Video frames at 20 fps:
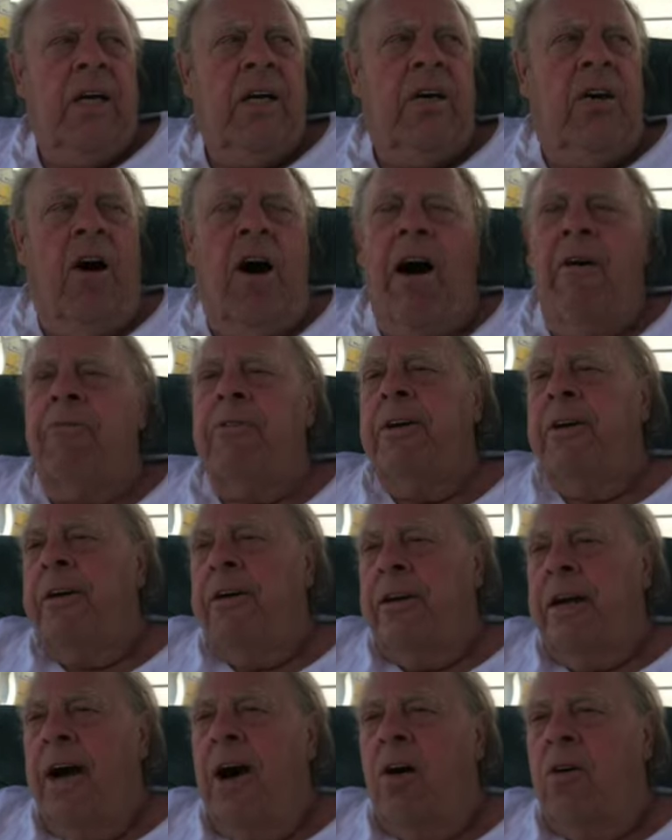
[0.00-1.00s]
coffee
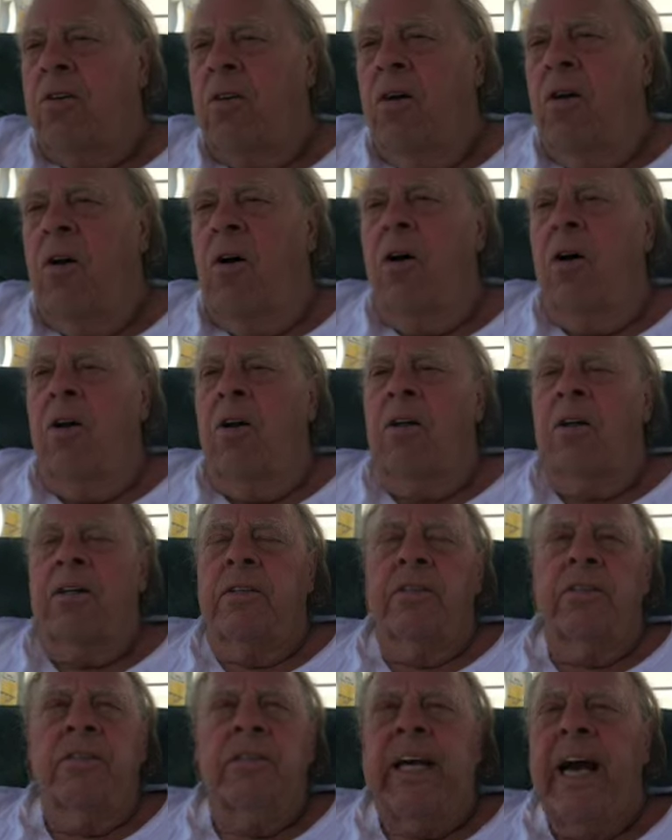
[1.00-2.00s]
and alcohol
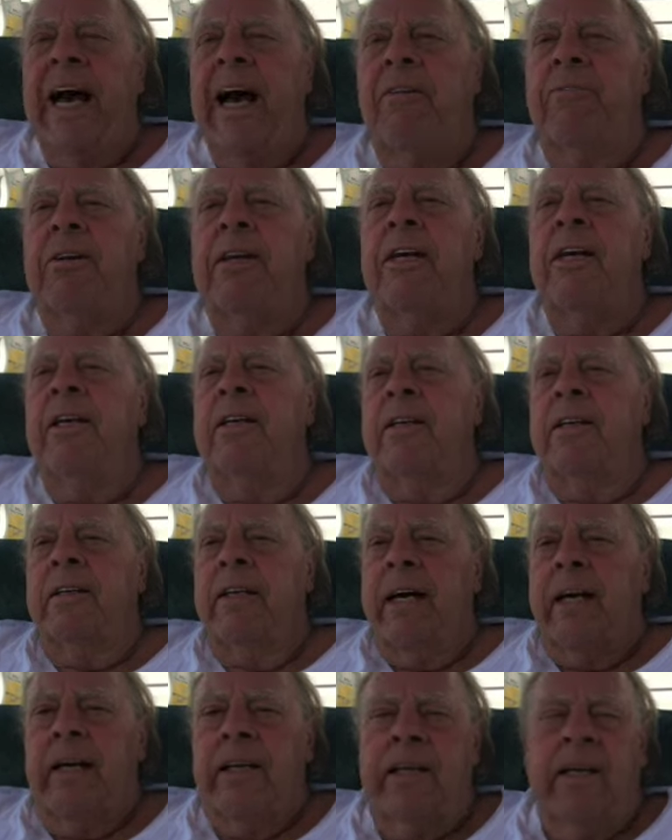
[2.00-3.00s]
and caffeine
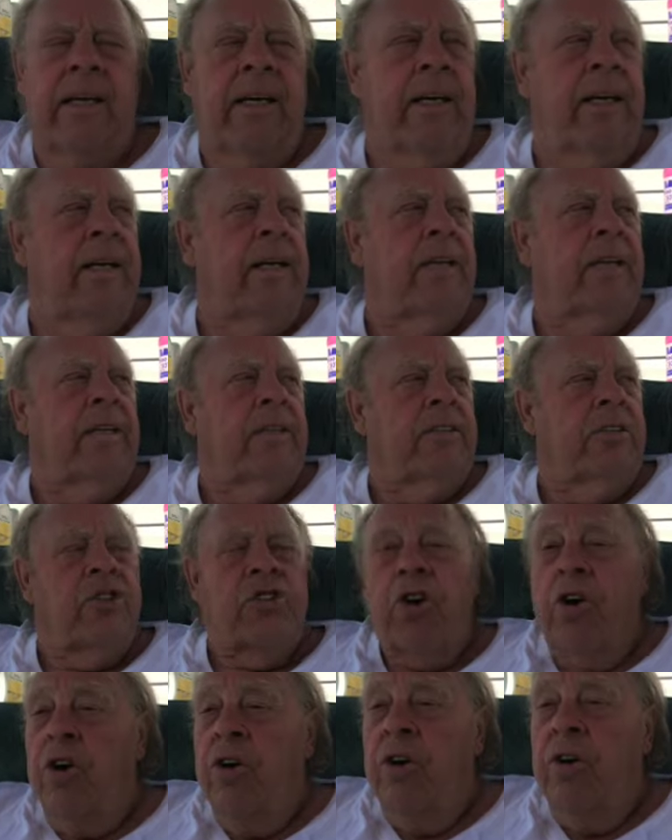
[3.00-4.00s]
and nicotine and
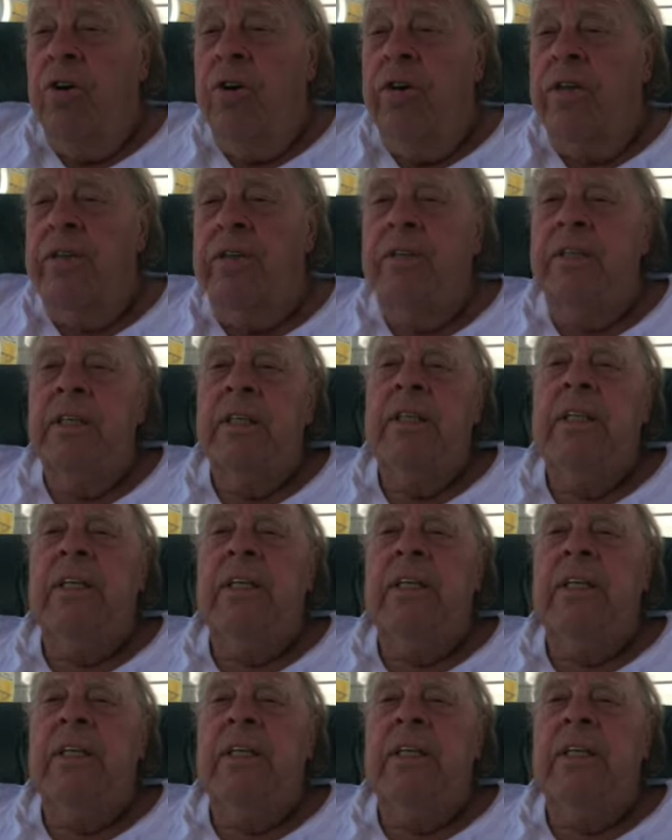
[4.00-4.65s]
sugar and